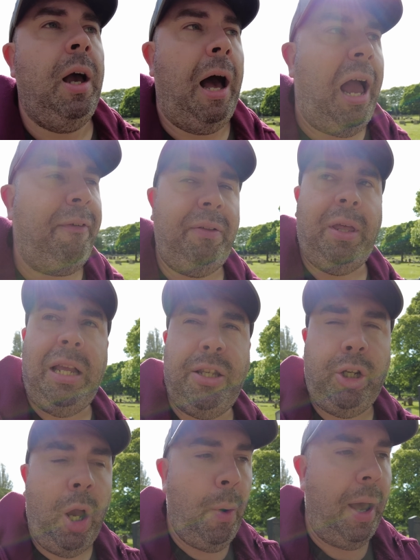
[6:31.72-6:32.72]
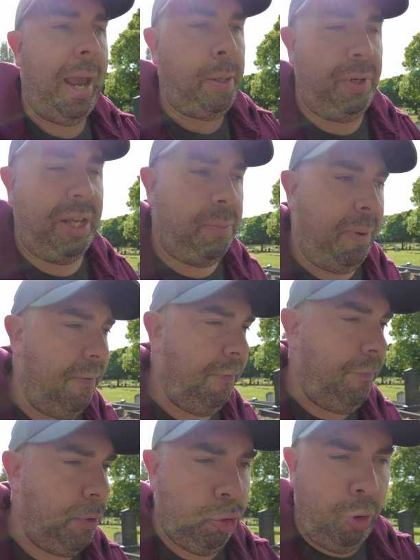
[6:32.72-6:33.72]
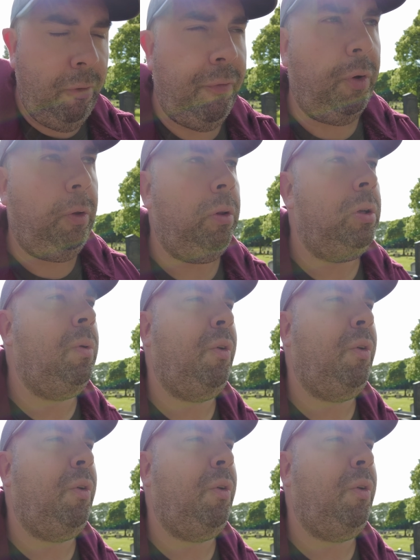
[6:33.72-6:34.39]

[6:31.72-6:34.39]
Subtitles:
I think they need to go ahead. We need to be truthful.